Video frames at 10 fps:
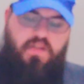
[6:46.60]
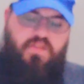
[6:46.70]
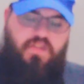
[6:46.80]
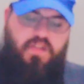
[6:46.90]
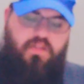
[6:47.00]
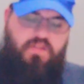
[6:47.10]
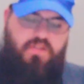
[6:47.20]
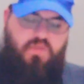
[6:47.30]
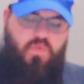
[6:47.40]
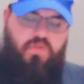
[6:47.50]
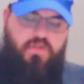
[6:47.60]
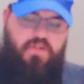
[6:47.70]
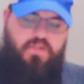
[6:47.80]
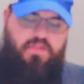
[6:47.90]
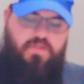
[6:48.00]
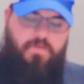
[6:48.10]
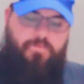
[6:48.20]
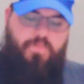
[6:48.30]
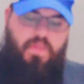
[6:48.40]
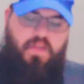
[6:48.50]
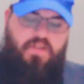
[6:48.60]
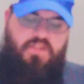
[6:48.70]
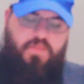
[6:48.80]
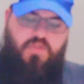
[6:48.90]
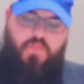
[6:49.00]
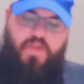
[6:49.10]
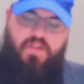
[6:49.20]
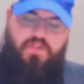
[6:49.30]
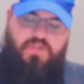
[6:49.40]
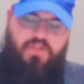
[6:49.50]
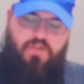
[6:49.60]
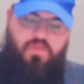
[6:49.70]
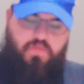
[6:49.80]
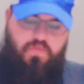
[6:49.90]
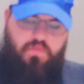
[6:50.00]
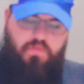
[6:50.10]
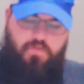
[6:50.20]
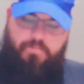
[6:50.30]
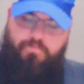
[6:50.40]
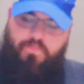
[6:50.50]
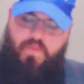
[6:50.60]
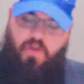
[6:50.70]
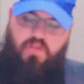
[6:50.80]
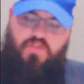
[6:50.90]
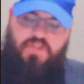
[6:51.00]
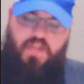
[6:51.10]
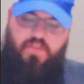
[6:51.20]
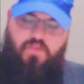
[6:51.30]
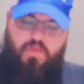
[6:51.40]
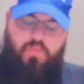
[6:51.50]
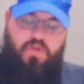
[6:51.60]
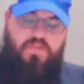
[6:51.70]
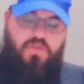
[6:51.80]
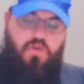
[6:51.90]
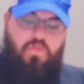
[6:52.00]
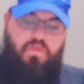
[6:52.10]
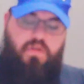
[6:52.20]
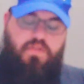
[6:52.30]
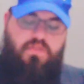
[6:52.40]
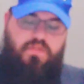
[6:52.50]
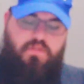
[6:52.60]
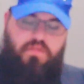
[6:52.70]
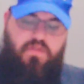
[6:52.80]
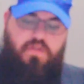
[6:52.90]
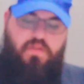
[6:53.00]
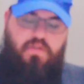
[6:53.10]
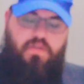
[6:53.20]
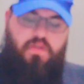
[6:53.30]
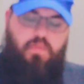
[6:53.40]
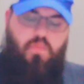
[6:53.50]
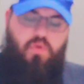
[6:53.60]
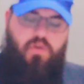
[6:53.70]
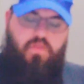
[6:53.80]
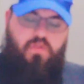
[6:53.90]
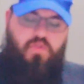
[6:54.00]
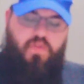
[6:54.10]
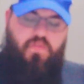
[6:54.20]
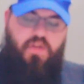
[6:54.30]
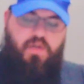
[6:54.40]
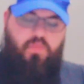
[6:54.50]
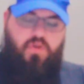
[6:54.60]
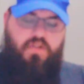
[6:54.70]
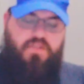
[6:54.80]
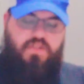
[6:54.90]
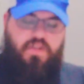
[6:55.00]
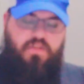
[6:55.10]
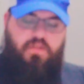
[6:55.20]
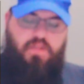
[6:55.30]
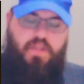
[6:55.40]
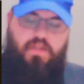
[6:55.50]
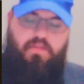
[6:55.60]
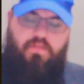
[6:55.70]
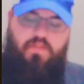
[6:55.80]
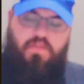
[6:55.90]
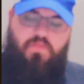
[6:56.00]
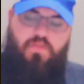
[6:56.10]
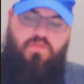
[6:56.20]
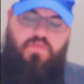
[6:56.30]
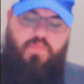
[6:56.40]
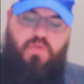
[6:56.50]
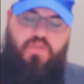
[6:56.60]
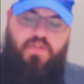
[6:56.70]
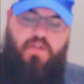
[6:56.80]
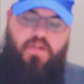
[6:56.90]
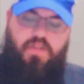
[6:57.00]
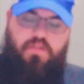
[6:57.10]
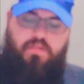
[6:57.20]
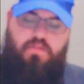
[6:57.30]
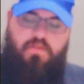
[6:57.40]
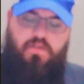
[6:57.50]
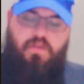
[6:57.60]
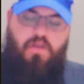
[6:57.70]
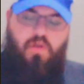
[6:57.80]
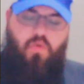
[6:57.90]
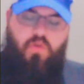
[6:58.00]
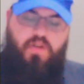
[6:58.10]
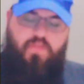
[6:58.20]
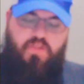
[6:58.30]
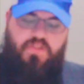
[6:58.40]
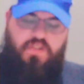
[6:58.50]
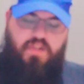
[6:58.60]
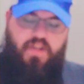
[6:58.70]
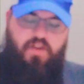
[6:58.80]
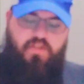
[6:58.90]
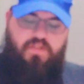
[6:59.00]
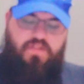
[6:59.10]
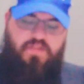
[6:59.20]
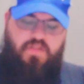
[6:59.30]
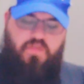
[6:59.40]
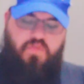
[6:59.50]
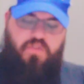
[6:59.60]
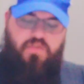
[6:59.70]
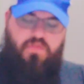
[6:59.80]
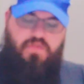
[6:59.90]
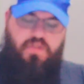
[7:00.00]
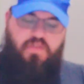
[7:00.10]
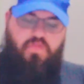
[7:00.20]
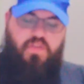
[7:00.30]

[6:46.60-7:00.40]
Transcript: to kill us in the wilderness, except you make yourself altogether a prince over us? Moreover, you have not brought us into the land that flows with milk and honey, or given us an inheritance of fields and